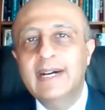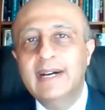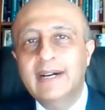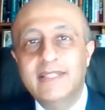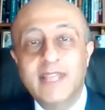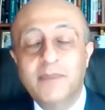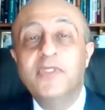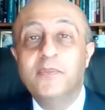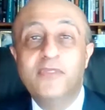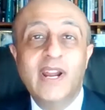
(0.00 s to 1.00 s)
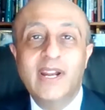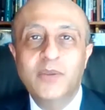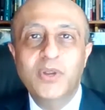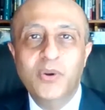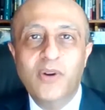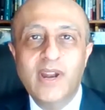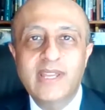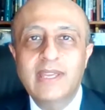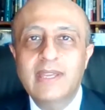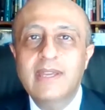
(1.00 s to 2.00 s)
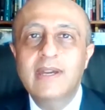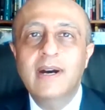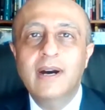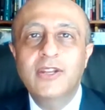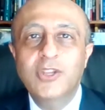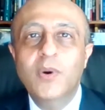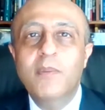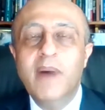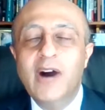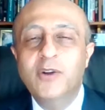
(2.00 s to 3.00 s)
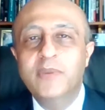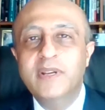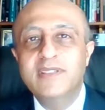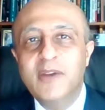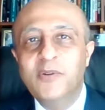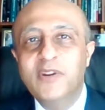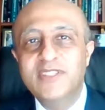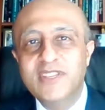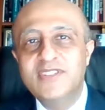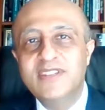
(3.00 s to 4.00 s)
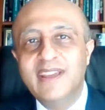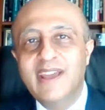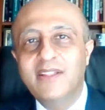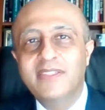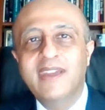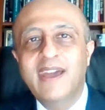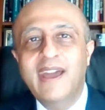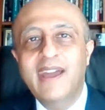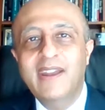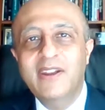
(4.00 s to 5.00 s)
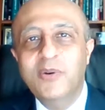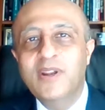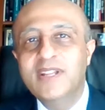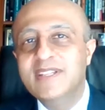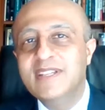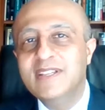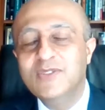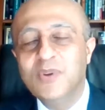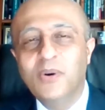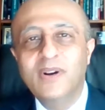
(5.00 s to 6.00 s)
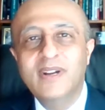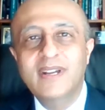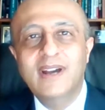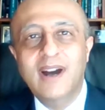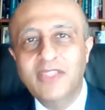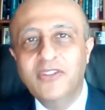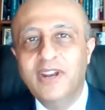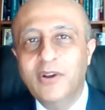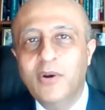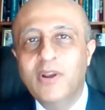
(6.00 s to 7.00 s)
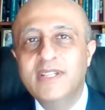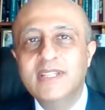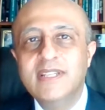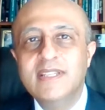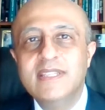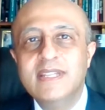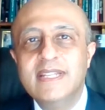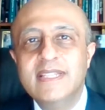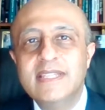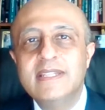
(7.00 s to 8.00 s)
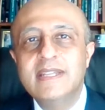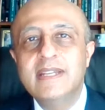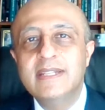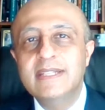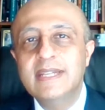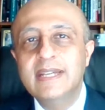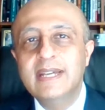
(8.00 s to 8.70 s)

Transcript: Uh, and some of them, frankly, we already uh, knew about because there were existing healthcare inequalities or other inequalities that existed.